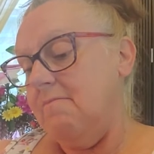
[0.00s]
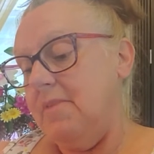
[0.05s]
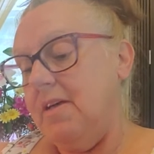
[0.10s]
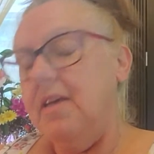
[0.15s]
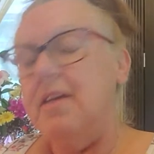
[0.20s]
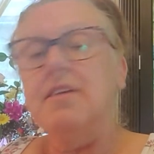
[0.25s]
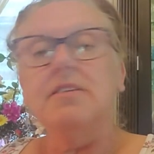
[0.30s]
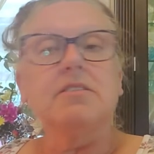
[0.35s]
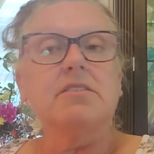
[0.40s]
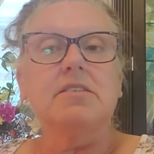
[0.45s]

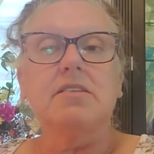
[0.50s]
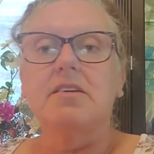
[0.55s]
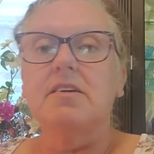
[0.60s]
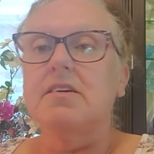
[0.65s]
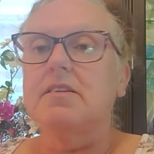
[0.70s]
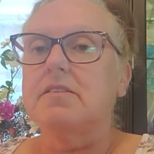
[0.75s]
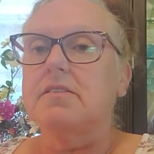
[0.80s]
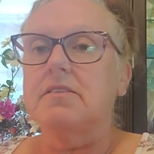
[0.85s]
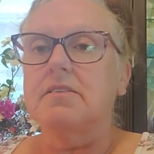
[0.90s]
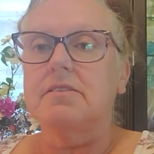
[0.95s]

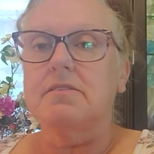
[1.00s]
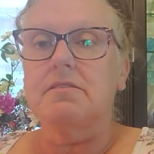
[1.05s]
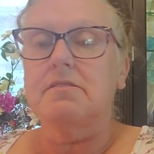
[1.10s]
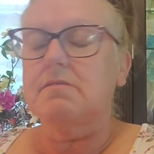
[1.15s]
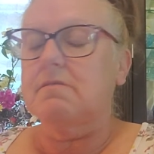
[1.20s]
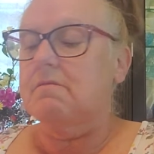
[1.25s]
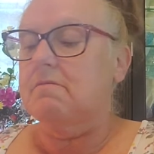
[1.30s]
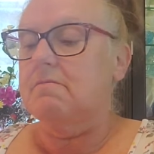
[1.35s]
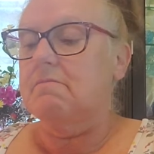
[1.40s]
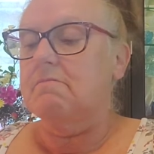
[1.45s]
It's
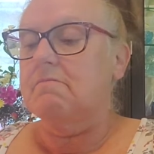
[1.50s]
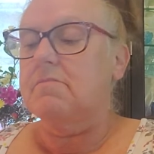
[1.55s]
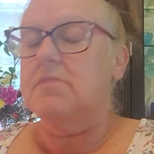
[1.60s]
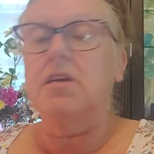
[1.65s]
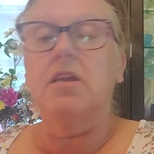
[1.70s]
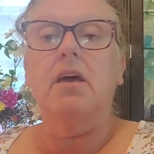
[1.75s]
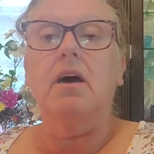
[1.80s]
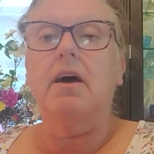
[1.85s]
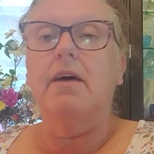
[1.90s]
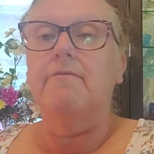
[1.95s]
to
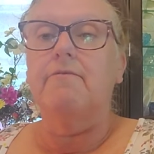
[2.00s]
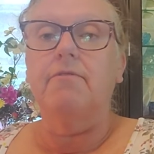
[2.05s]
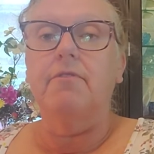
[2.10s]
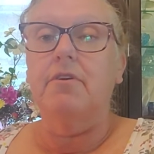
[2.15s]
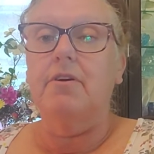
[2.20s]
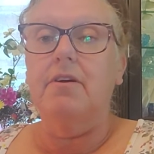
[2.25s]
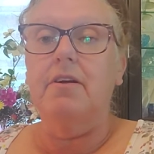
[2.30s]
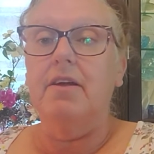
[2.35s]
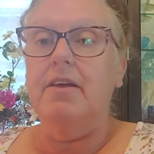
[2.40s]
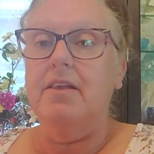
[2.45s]
die
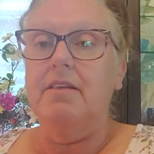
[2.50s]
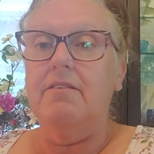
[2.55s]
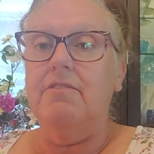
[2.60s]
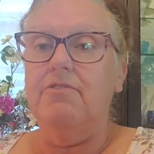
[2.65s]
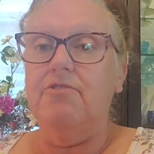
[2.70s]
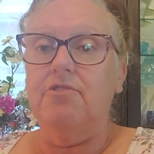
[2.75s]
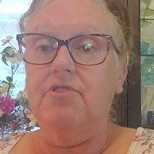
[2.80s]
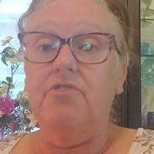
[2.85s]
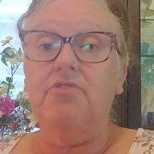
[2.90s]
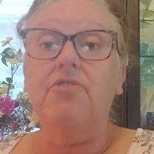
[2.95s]
for. It is
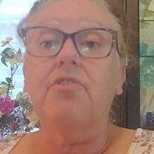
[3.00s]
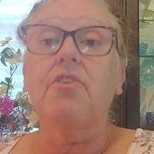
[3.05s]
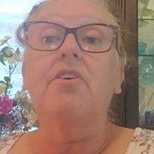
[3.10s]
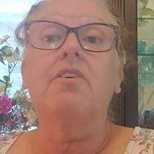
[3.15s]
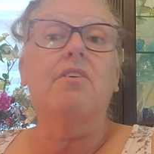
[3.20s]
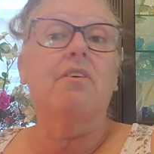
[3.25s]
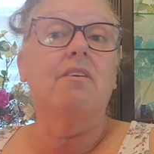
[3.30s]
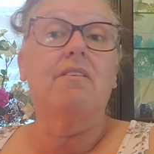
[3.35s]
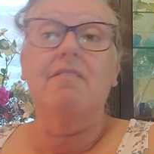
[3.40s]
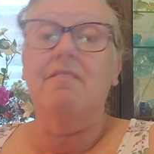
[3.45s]
just
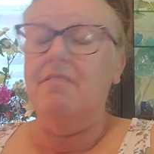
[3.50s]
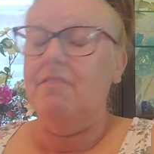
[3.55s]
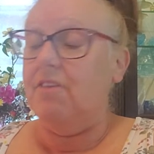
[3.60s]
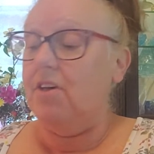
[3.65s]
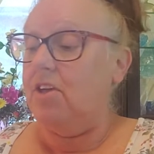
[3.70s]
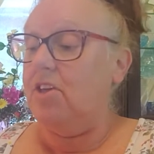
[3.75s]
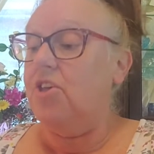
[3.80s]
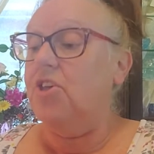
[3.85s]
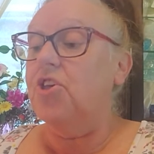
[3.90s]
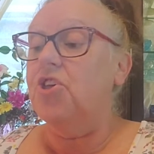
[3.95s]
the
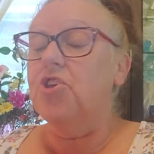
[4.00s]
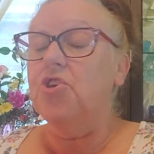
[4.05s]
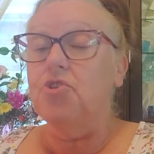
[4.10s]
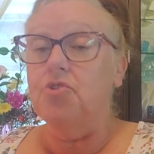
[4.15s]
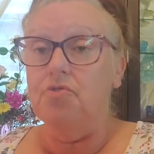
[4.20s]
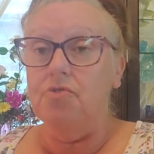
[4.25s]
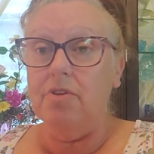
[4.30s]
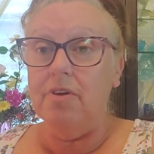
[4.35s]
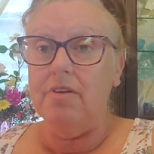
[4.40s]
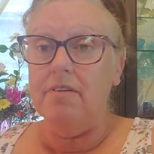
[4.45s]

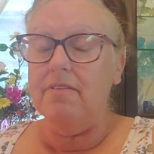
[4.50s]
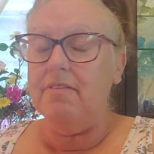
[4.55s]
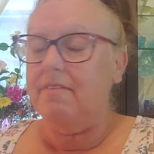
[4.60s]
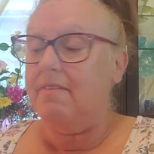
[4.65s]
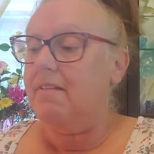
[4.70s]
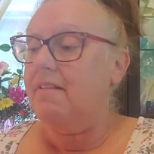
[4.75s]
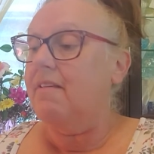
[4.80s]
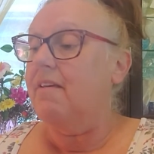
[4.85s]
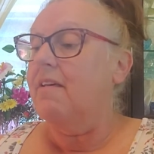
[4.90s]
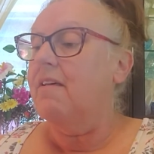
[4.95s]

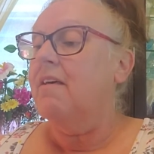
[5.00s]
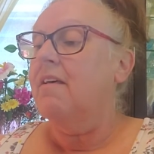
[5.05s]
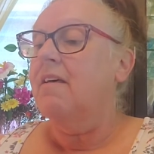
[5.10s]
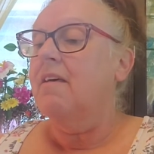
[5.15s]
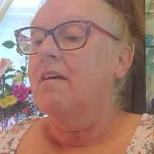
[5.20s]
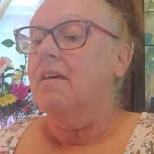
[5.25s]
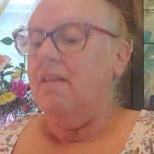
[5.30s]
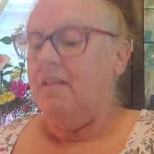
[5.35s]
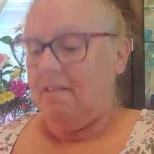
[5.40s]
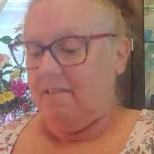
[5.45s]
cutest,
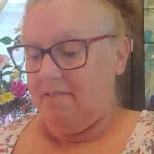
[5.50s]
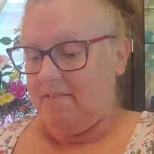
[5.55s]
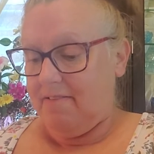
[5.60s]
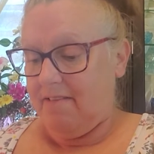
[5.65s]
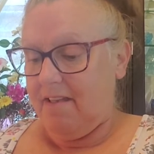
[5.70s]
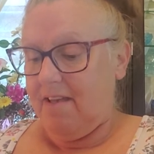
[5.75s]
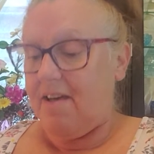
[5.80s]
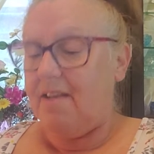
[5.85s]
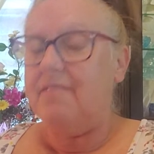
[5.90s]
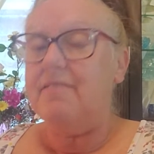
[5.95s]

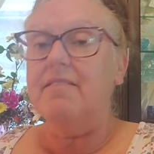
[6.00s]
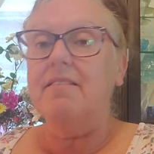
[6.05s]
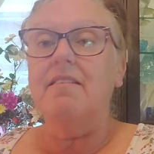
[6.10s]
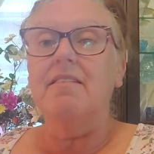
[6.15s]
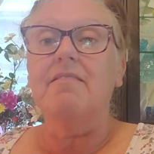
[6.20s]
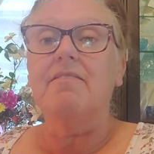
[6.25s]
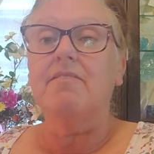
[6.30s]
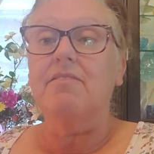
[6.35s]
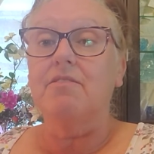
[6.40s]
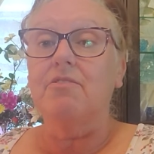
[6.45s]

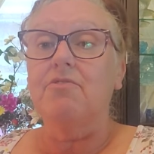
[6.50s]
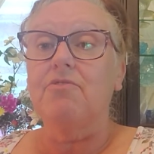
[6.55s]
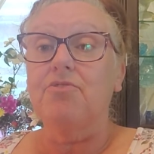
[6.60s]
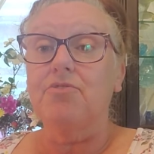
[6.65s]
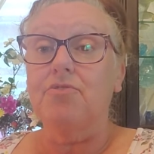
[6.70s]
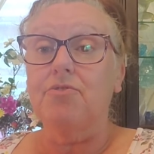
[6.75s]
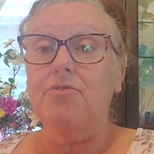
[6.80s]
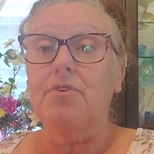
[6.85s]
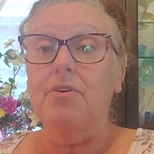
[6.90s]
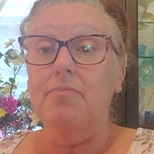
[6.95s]
sassiest little
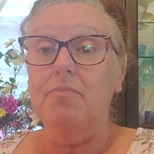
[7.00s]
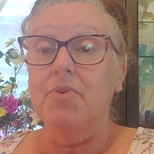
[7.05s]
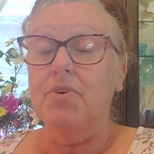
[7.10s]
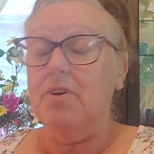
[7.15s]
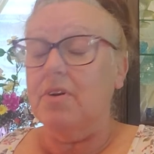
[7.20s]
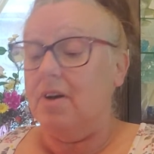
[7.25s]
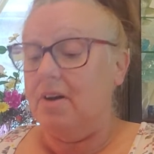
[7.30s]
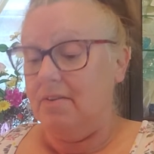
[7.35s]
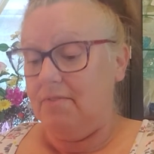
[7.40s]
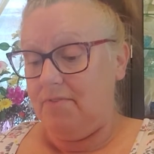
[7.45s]
storybook
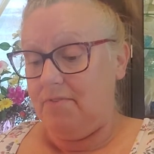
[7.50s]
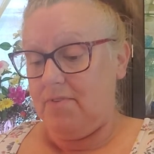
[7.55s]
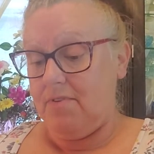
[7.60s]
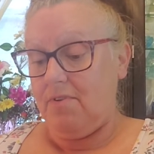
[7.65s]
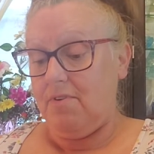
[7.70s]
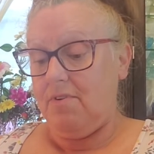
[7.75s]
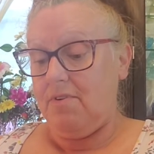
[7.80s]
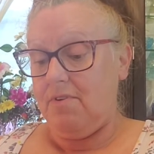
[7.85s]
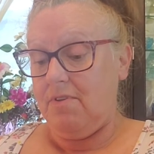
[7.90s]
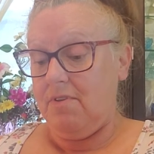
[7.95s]
I've
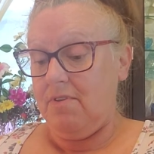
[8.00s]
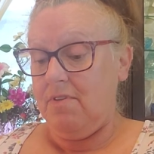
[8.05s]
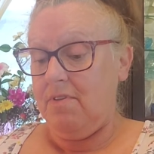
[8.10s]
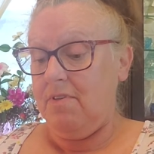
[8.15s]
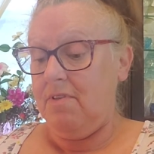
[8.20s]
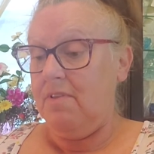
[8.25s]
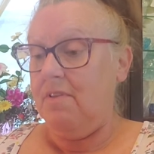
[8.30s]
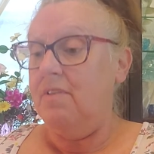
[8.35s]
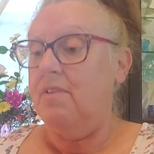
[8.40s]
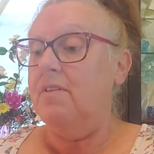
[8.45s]

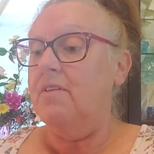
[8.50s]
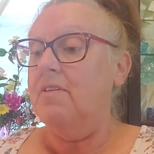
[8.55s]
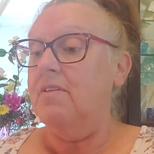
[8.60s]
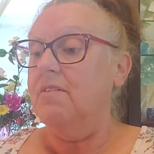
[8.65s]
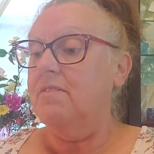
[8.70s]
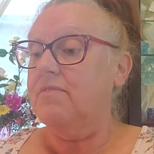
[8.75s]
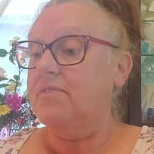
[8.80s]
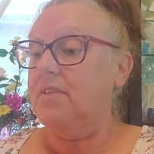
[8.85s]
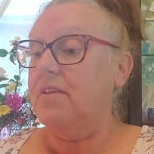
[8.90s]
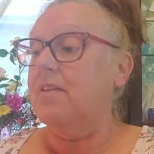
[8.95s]

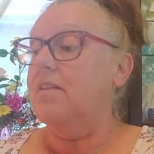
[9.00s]
seen